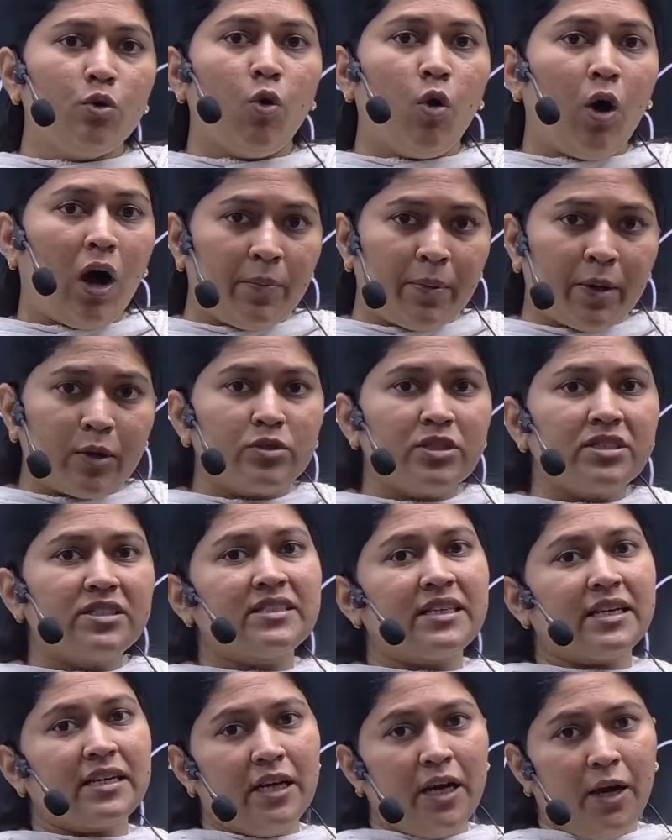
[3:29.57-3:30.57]
about the
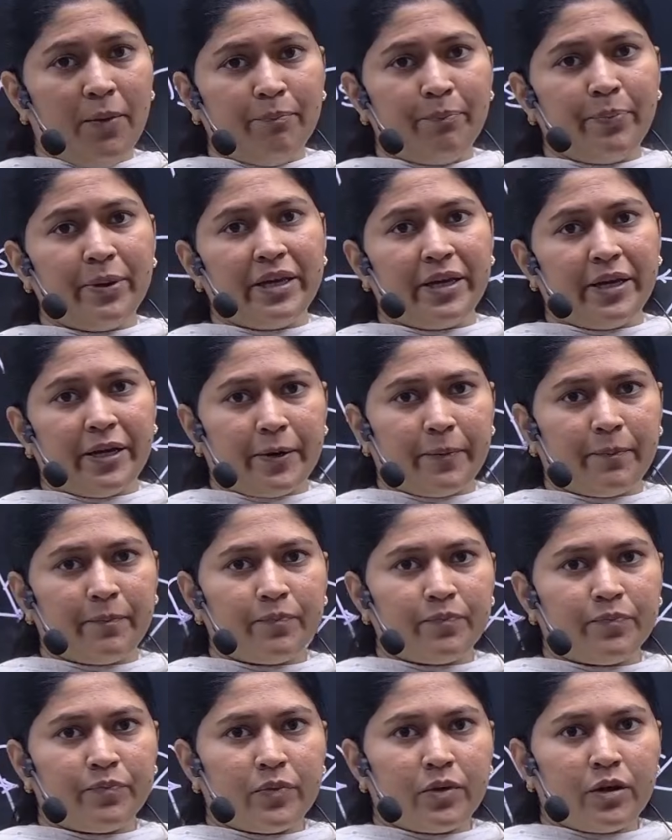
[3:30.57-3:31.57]
Sangam period.
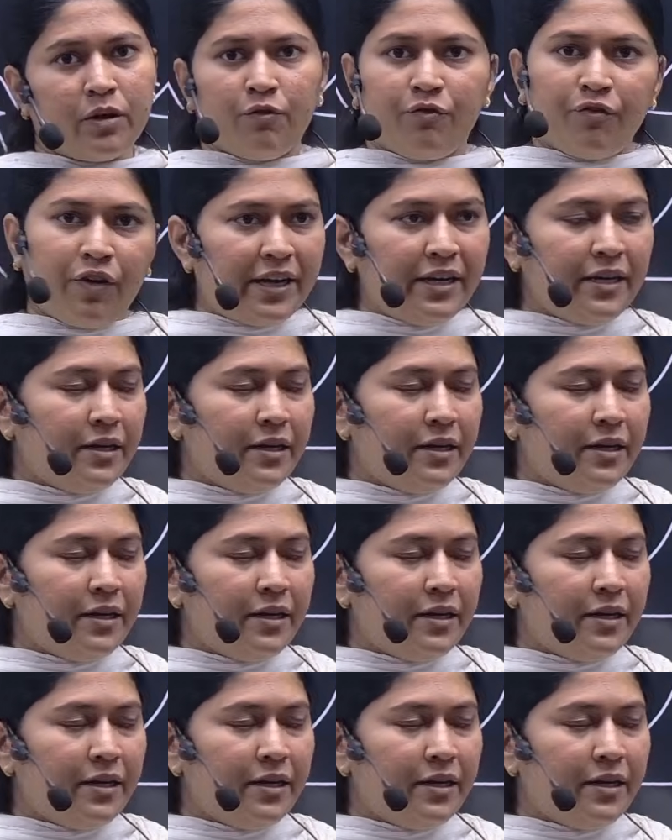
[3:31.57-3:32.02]
Fine.